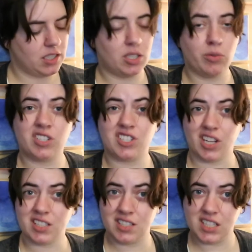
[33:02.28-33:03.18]
to
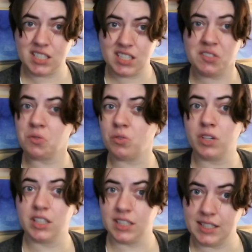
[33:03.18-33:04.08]
adjust it is
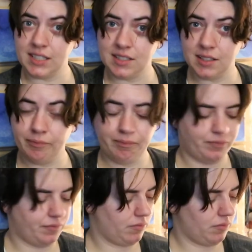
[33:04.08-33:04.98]
really easy.
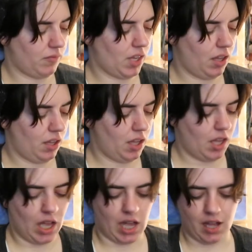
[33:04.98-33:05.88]

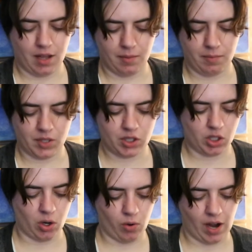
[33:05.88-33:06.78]
Um,
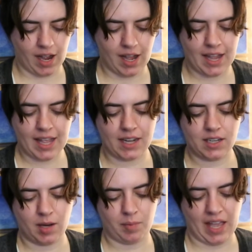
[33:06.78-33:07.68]
so I ended
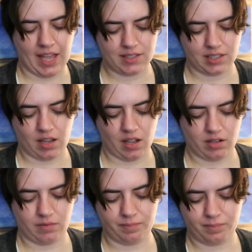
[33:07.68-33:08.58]
up casting
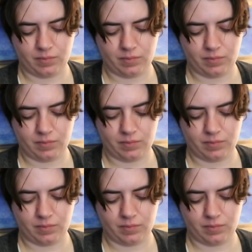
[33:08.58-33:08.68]
on